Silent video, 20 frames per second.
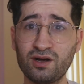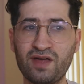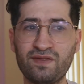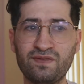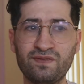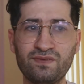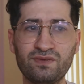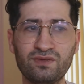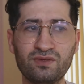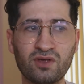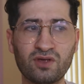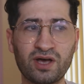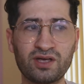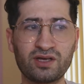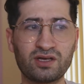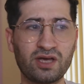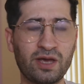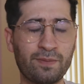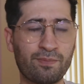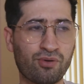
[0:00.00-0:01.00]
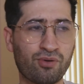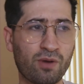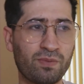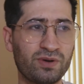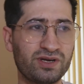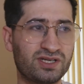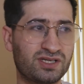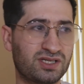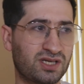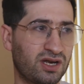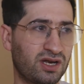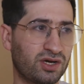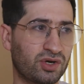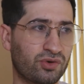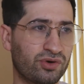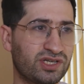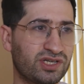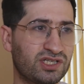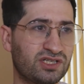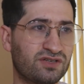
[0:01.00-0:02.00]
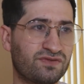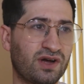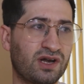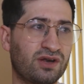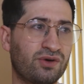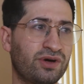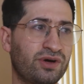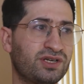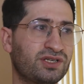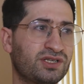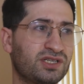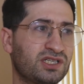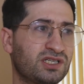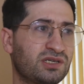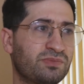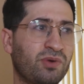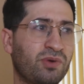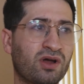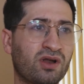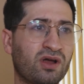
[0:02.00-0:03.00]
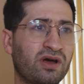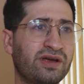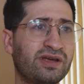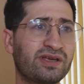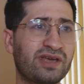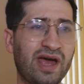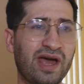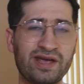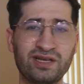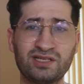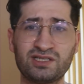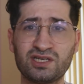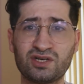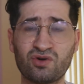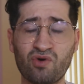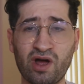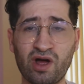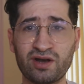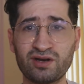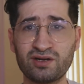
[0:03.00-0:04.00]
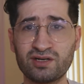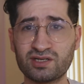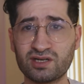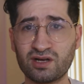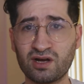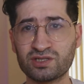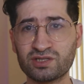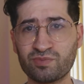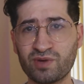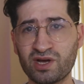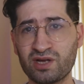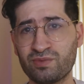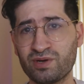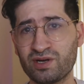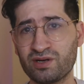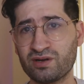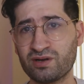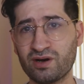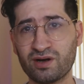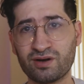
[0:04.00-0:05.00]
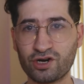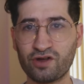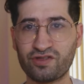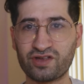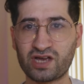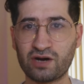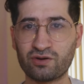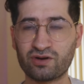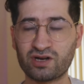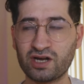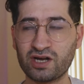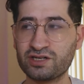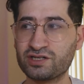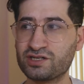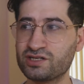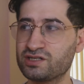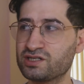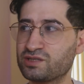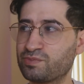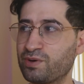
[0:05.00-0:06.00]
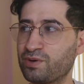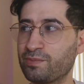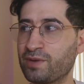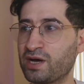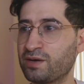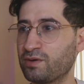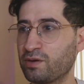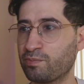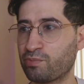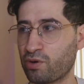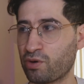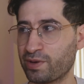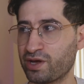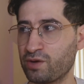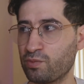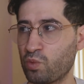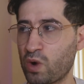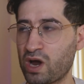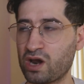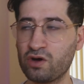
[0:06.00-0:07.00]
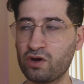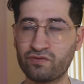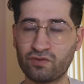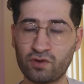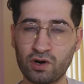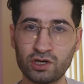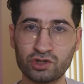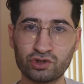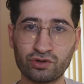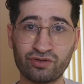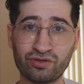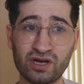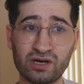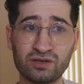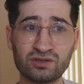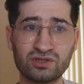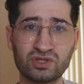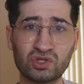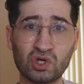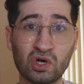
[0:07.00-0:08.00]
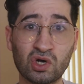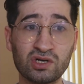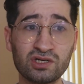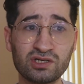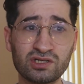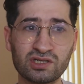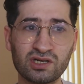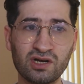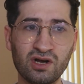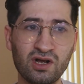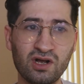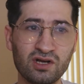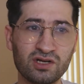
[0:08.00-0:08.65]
then, like, it probably still increases valuations by like 80 grand, which is maybe, I don't know the calculations, but maybe probably well over $100,000.